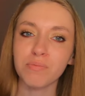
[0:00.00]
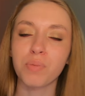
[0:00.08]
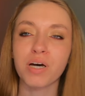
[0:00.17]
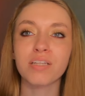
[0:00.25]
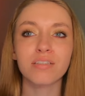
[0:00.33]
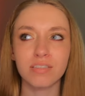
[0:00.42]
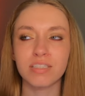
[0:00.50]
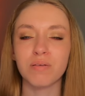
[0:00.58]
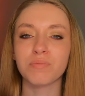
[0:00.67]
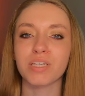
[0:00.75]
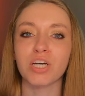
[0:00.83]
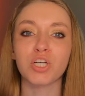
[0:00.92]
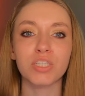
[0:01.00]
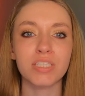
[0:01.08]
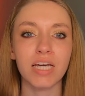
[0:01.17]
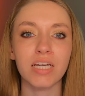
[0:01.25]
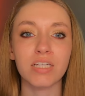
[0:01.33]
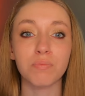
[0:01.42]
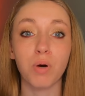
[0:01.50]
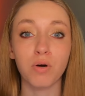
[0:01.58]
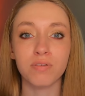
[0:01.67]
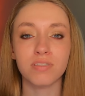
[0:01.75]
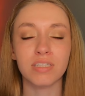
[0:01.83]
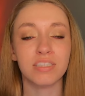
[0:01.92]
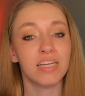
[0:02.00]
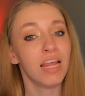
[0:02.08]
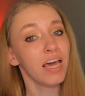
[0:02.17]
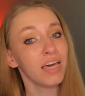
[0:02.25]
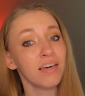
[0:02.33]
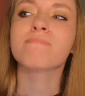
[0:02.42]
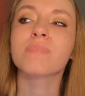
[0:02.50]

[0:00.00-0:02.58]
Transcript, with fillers: but seems like a good day to post it today.